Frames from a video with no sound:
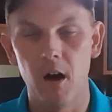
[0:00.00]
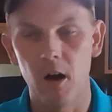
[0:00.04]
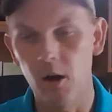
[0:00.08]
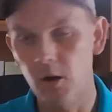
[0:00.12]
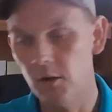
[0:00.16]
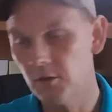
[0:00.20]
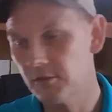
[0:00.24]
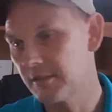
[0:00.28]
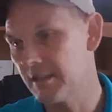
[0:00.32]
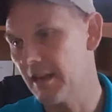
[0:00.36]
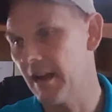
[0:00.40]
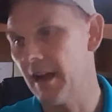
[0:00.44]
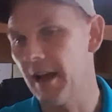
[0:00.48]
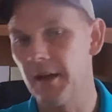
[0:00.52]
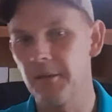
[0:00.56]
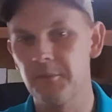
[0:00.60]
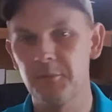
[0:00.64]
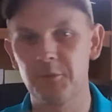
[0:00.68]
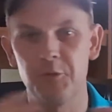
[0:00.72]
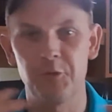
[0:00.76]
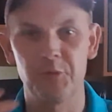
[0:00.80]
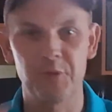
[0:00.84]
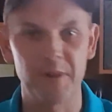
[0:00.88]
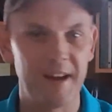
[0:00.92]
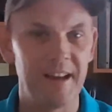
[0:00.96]

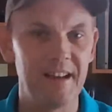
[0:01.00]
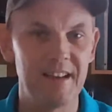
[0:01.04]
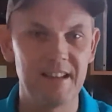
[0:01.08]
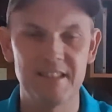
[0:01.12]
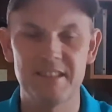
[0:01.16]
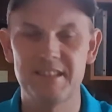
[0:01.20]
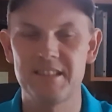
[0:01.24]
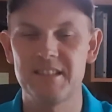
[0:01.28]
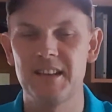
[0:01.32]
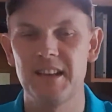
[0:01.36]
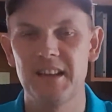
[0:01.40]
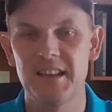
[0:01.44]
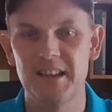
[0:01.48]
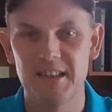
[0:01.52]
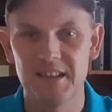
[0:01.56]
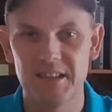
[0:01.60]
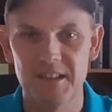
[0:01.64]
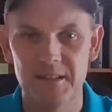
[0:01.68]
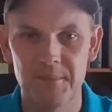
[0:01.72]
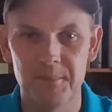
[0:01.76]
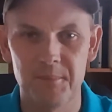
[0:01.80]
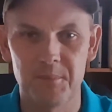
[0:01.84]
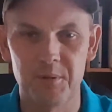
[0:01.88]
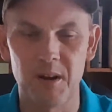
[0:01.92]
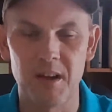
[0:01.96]
all-time greatest
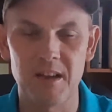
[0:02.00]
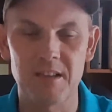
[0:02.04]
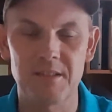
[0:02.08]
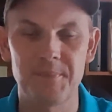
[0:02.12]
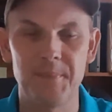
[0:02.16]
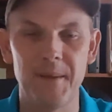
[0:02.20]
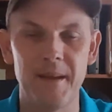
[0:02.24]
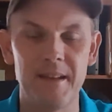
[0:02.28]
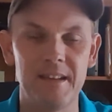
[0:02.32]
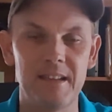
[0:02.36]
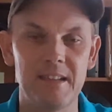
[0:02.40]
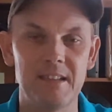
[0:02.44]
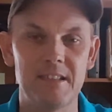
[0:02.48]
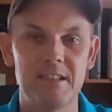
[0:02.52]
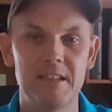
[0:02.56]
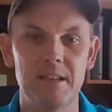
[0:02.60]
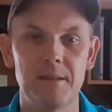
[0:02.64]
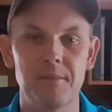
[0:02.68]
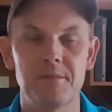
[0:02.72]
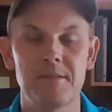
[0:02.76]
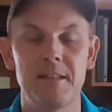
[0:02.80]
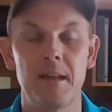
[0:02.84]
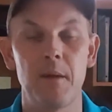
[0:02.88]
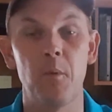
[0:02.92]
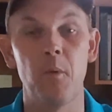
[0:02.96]
prospecting
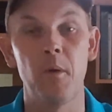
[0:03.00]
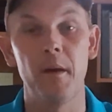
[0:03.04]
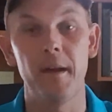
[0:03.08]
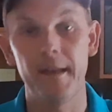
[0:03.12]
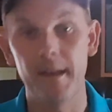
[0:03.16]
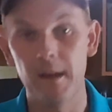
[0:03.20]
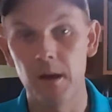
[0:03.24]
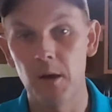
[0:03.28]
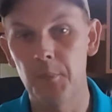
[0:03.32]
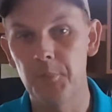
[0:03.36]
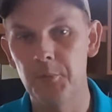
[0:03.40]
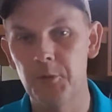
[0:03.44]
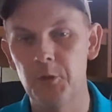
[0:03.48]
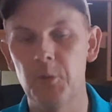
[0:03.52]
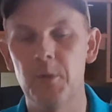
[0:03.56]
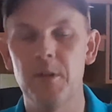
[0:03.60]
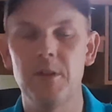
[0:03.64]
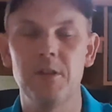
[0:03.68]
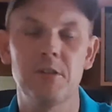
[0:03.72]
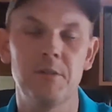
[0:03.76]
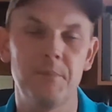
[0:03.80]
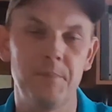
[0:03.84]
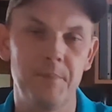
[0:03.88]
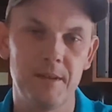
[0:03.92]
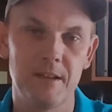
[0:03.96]
tips that will help you
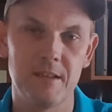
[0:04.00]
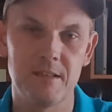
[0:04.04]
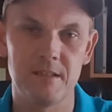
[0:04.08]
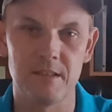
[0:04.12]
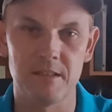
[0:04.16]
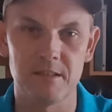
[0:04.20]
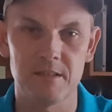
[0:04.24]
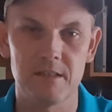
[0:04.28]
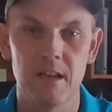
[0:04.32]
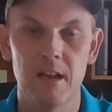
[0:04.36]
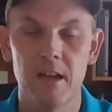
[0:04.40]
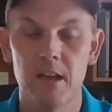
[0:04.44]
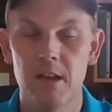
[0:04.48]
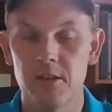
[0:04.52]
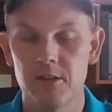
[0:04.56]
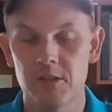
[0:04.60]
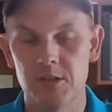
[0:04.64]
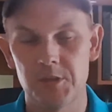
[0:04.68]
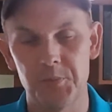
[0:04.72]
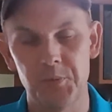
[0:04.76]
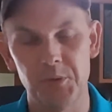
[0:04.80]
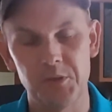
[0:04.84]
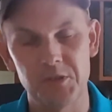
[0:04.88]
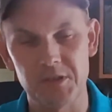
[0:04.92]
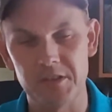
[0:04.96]
in your business.
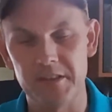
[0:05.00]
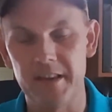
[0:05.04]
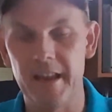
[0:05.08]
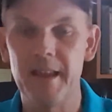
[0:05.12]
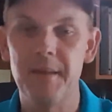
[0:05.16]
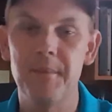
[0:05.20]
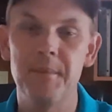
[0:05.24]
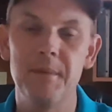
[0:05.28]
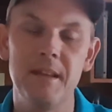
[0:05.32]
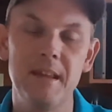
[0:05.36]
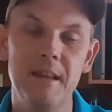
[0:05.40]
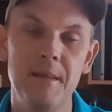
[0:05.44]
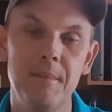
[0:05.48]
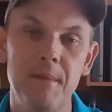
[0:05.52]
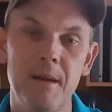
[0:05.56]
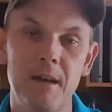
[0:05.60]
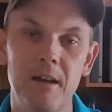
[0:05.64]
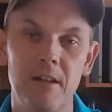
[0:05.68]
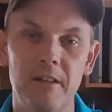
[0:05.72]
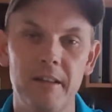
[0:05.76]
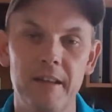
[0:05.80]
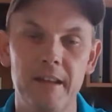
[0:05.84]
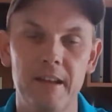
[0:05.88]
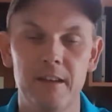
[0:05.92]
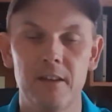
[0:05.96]
Just put your name and
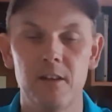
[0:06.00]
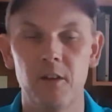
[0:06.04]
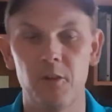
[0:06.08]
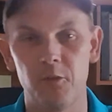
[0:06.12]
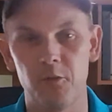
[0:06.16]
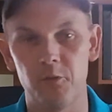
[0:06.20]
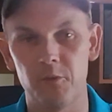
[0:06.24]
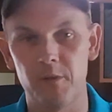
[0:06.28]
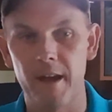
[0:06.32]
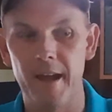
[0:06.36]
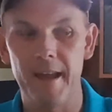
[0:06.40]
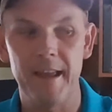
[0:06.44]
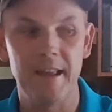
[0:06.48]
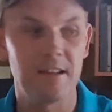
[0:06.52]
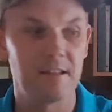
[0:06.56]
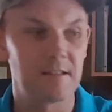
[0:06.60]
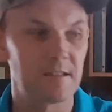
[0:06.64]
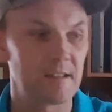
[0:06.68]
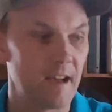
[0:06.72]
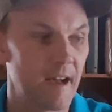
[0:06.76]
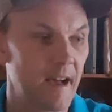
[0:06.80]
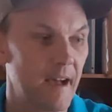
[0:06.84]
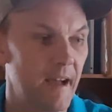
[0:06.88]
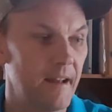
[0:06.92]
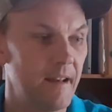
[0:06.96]
email in on the right-hand
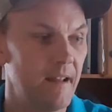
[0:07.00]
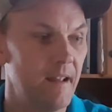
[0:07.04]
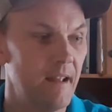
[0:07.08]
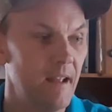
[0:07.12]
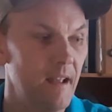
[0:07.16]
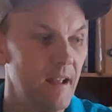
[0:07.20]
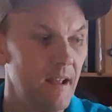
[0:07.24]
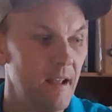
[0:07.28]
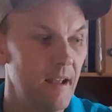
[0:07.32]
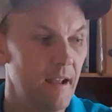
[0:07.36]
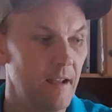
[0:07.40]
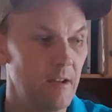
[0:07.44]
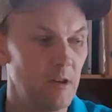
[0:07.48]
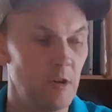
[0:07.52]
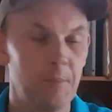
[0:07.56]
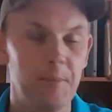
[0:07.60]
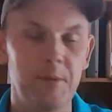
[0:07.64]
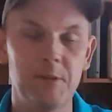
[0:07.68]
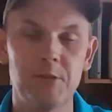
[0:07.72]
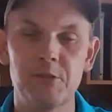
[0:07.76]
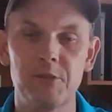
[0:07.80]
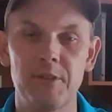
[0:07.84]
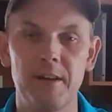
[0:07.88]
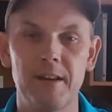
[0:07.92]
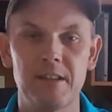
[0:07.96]
side and you'll
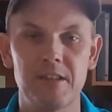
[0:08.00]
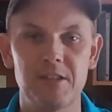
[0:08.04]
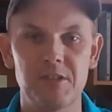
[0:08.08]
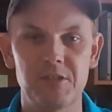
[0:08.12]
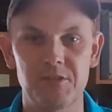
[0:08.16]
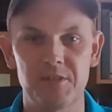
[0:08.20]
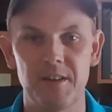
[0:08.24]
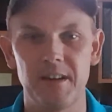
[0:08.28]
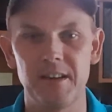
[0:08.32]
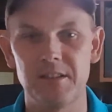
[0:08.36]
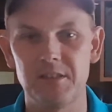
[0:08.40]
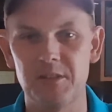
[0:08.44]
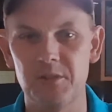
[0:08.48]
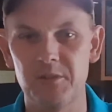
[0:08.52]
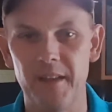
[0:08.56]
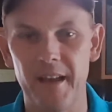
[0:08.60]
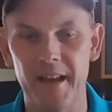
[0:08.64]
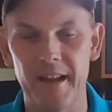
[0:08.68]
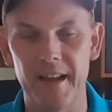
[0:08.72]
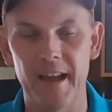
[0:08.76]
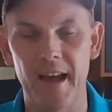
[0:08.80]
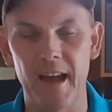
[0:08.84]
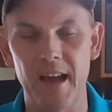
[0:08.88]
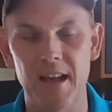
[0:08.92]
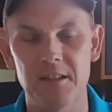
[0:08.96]
be directed straight to
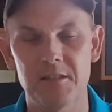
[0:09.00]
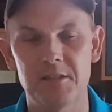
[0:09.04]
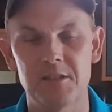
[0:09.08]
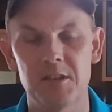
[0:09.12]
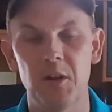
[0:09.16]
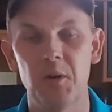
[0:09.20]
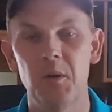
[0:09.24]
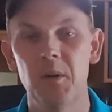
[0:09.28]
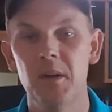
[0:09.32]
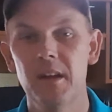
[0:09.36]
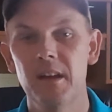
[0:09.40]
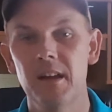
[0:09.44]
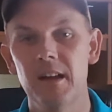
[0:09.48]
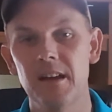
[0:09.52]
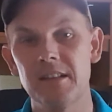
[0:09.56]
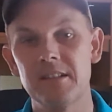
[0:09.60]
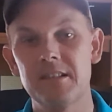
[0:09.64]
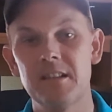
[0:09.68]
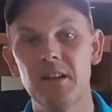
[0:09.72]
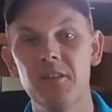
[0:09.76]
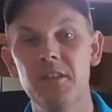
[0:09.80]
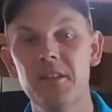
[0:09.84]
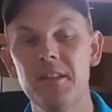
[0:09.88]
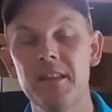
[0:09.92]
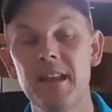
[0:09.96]
that guy. So
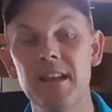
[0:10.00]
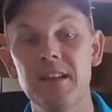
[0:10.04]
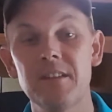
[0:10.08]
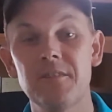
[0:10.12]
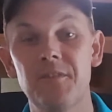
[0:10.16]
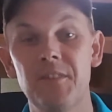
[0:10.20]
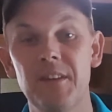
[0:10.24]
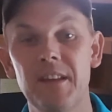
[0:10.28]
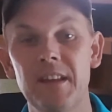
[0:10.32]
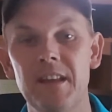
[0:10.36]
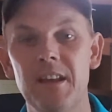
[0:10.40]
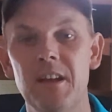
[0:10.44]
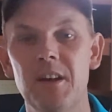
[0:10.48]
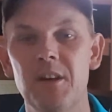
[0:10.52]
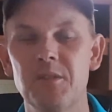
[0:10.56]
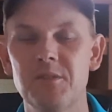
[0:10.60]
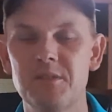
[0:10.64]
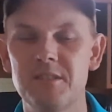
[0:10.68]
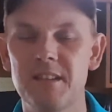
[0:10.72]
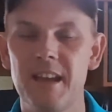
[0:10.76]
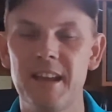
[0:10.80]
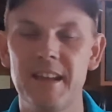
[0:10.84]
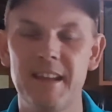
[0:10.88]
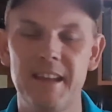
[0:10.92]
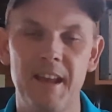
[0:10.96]
until the next video,
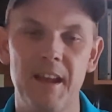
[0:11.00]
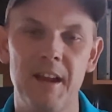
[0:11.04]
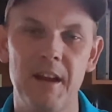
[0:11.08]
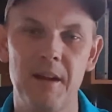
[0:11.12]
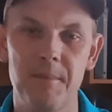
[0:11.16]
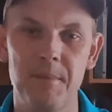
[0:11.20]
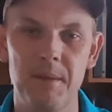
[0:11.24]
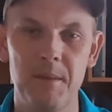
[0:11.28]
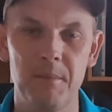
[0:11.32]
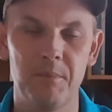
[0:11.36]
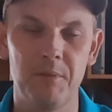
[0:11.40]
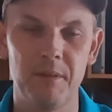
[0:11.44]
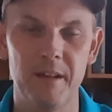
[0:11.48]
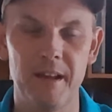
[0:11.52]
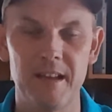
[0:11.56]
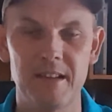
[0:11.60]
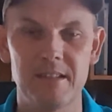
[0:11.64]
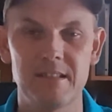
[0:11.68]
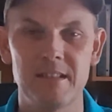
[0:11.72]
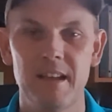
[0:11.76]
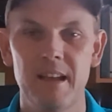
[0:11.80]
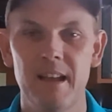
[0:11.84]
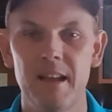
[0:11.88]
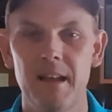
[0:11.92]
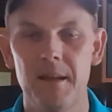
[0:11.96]
take care, be
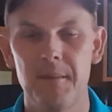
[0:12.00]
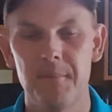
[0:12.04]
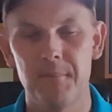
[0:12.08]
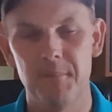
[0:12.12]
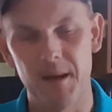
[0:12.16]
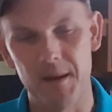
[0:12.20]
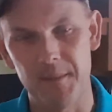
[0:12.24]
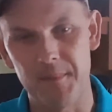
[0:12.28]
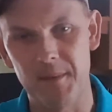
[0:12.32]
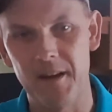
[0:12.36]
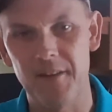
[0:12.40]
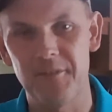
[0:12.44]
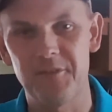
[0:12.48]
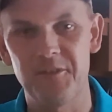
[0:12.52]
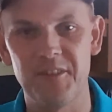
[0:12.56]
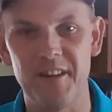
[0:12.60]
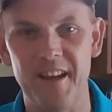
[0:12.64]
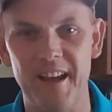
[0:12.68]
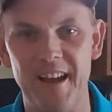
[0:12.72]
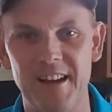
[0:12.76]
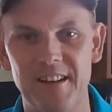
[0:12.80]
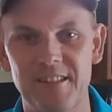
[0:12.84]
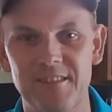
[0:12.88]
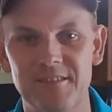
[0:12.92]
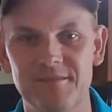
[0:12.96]
blessed. Bye-bye for
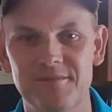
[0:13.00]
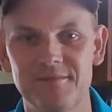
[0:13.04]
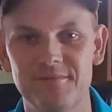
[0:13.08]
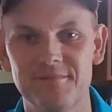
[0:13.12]
now.